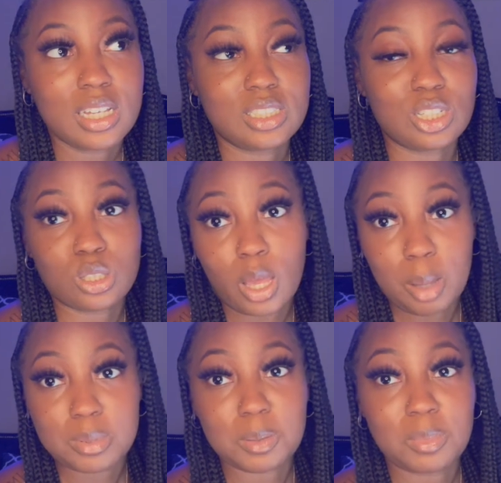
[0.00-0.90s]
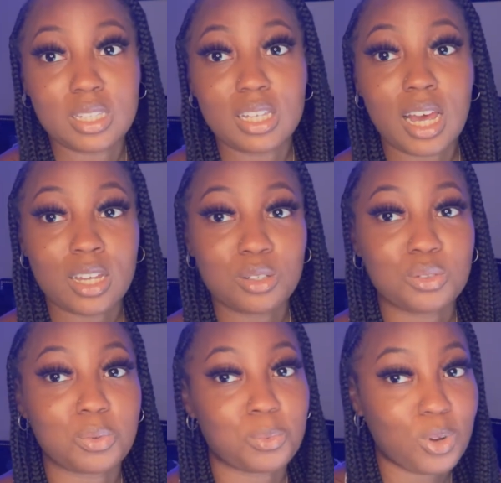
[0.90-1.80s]
just so happened to be the Coyote
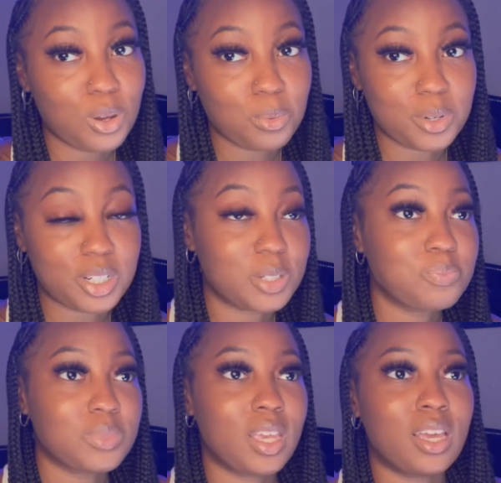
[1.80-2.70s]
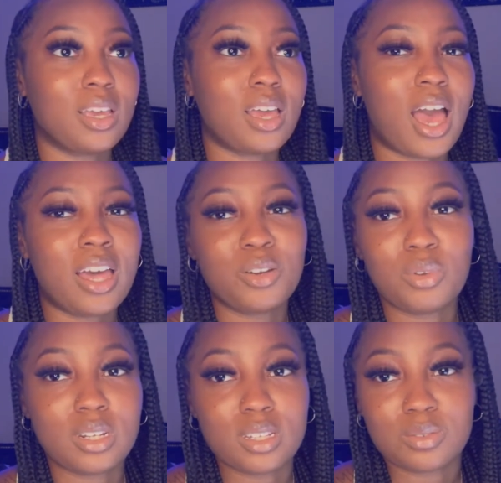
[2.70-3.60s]
from Roadrunner. And I didn't
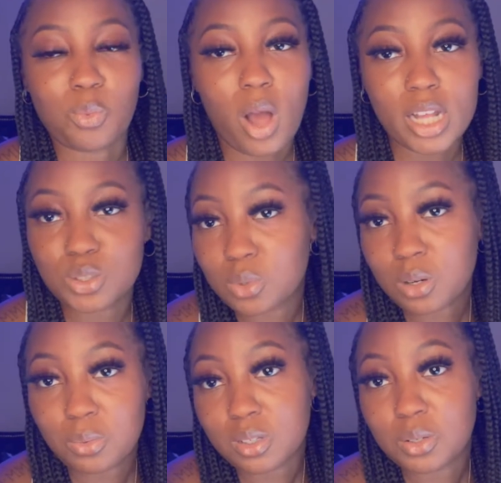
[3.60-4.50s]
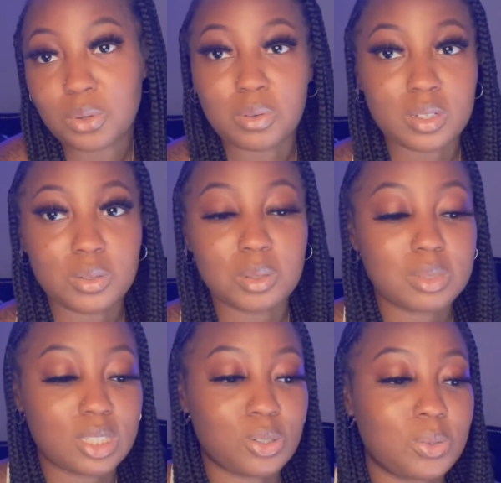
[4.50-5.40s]
really watch Roadrunner growing up,
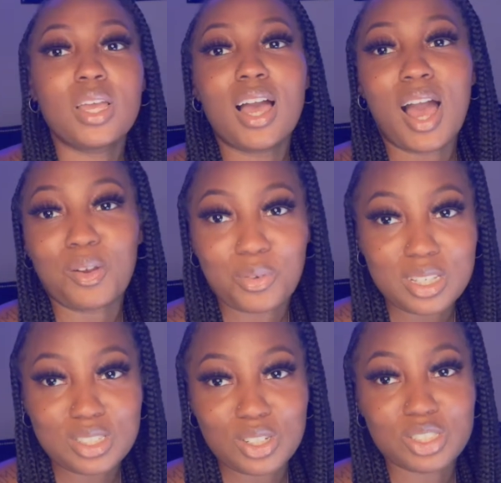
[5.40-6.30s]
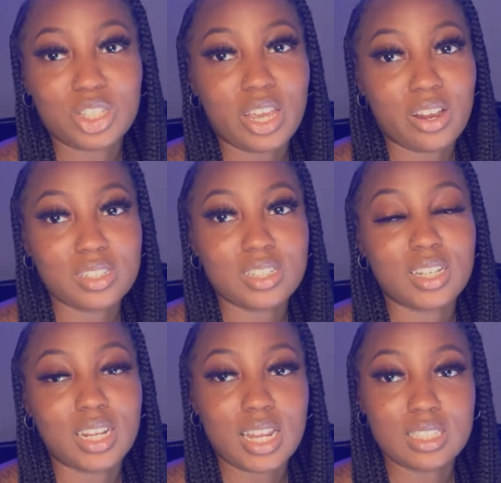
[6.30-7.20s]
so I researched the character
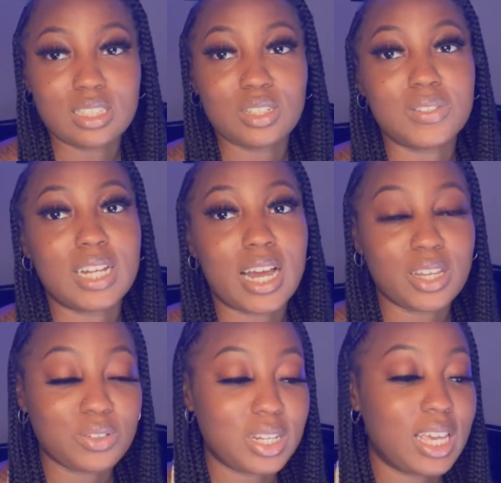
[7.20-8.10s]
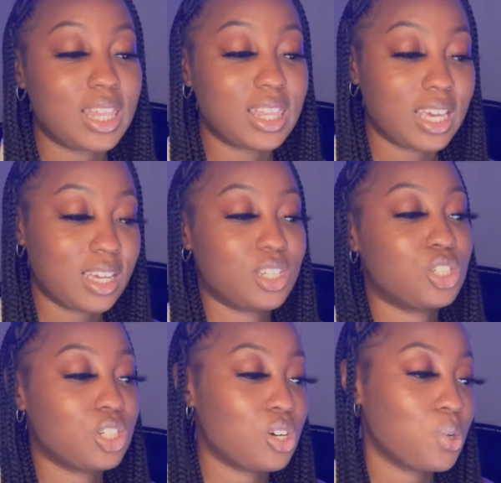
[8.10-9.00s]
analysis of the Coyote in that
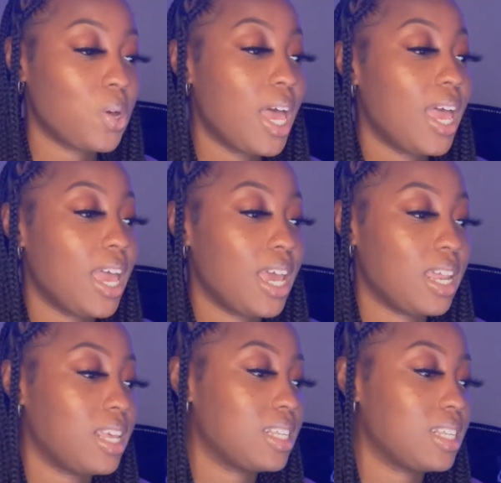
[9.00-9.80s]
show, and it